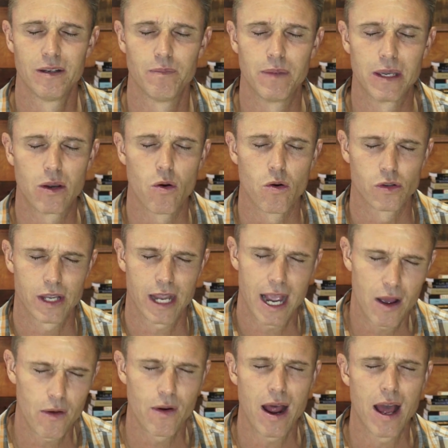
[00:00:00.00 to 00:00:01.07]
because
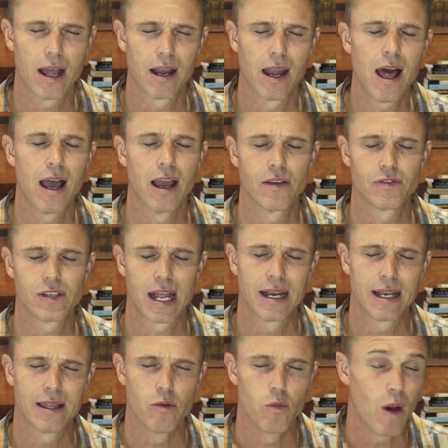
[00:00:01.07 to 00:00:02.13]
our lives
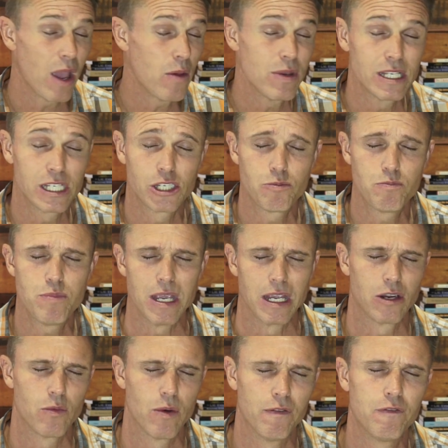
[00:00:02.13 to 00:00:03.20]
and the way we
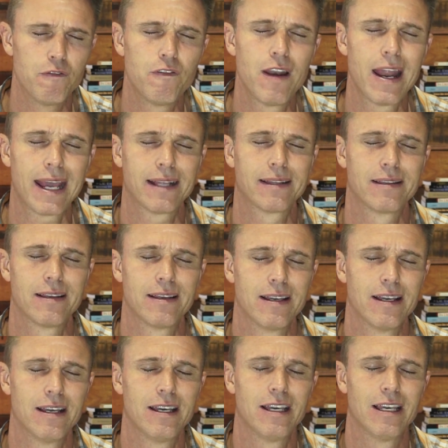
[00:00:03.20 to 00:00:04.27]
speak reflect
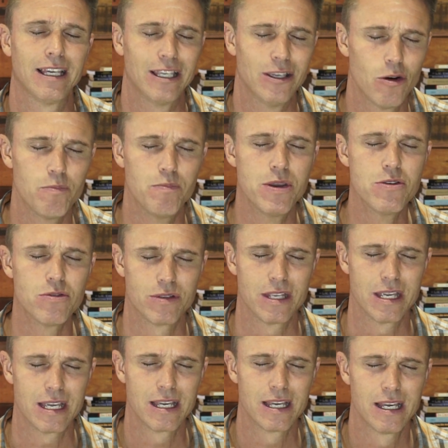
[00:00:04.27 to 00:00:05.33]
your
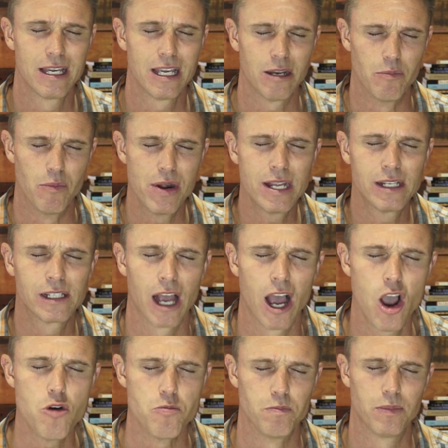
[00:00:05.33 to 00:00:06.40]
beauty. It brings
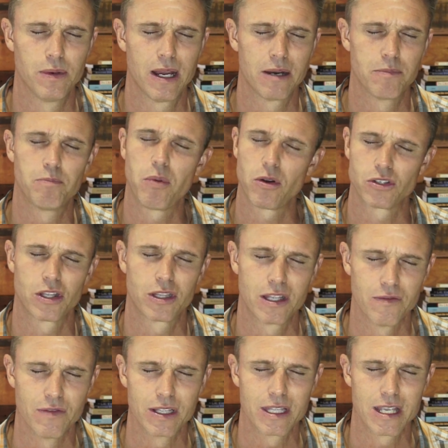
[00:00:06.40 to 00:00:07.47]
hope and
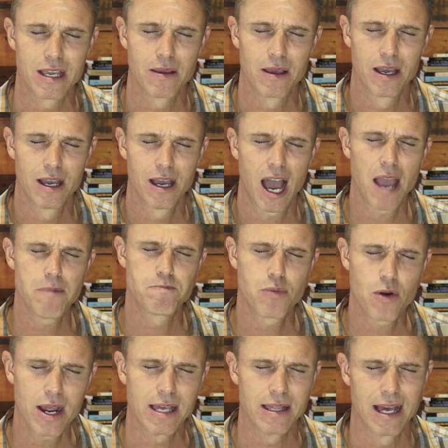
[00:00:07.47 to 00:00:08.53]
positivity. I
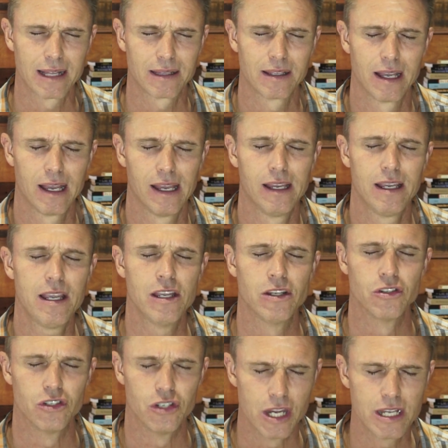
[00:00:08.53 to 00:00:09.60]
pray that
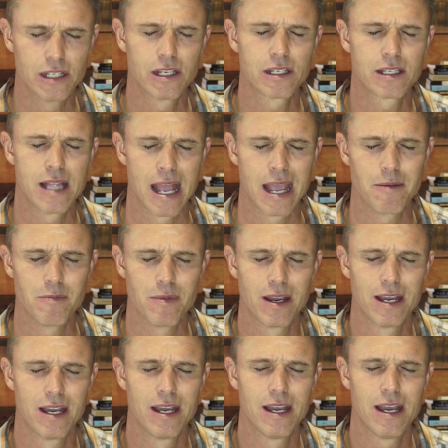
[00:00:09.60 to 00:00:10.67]
in Jesus' name.
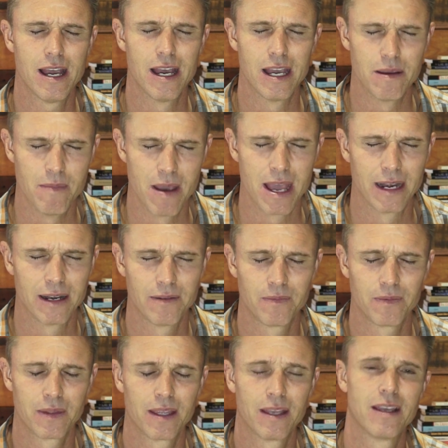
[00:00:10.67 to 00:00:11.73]
Amen.
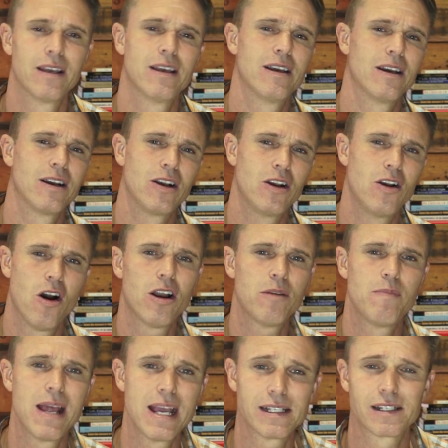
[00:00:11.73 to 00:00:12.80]

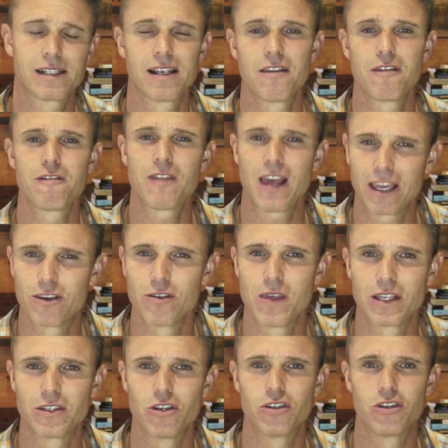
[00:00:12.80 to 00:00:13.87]
God bless. Thank you
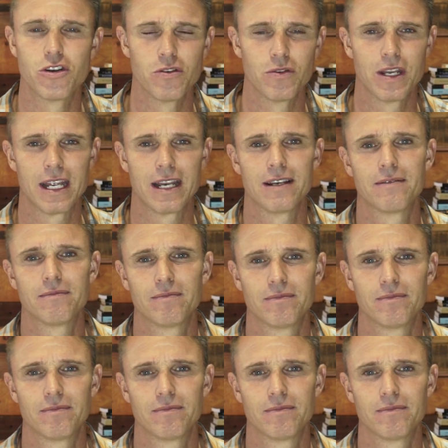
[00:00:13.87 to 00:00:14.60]
that you tuned in.